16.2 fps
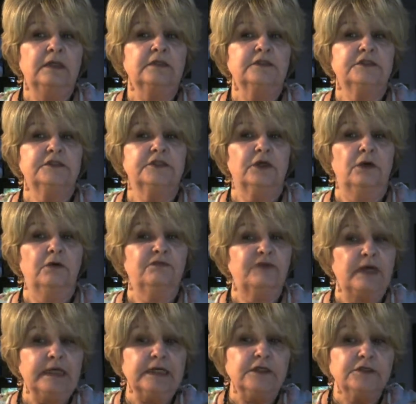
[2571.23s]
So if
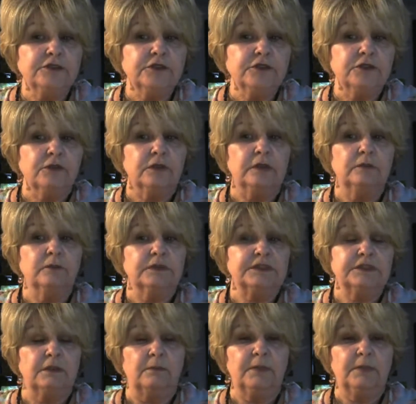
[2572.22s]
I could do it with
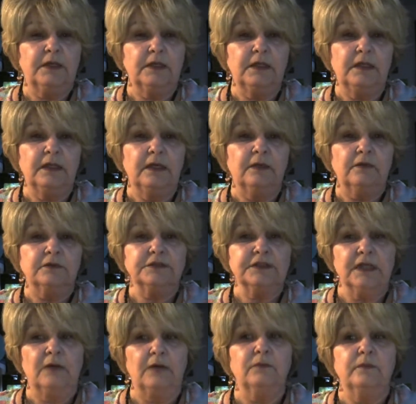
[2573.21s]
somebody else,
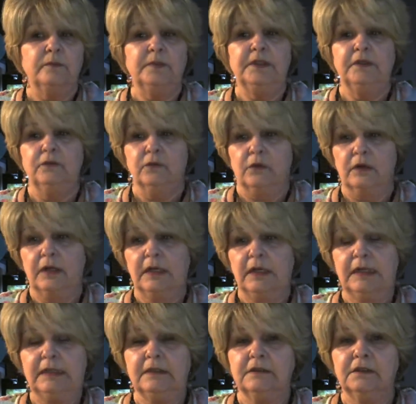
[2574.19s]
that would be
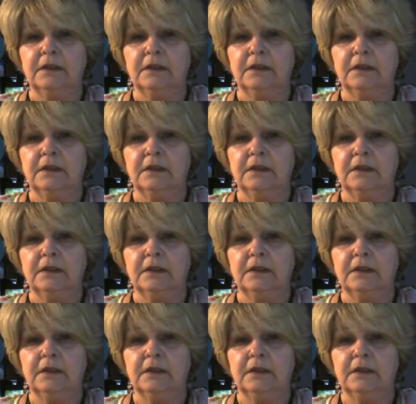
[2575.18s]
great.